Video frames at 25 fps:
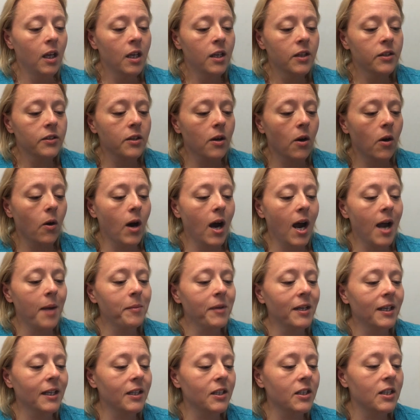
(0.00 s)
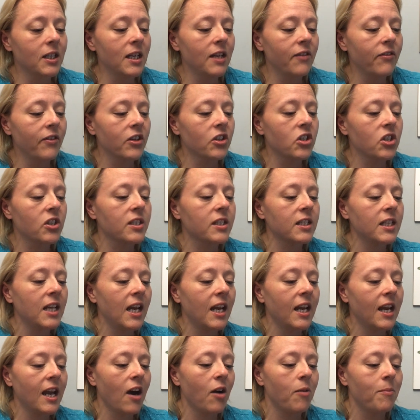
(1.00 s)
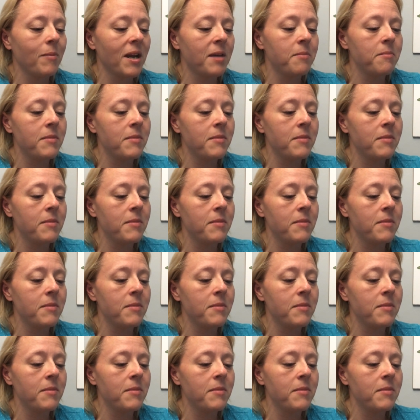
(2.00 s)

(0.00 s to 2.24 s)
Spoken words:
So I'm going to even just take out my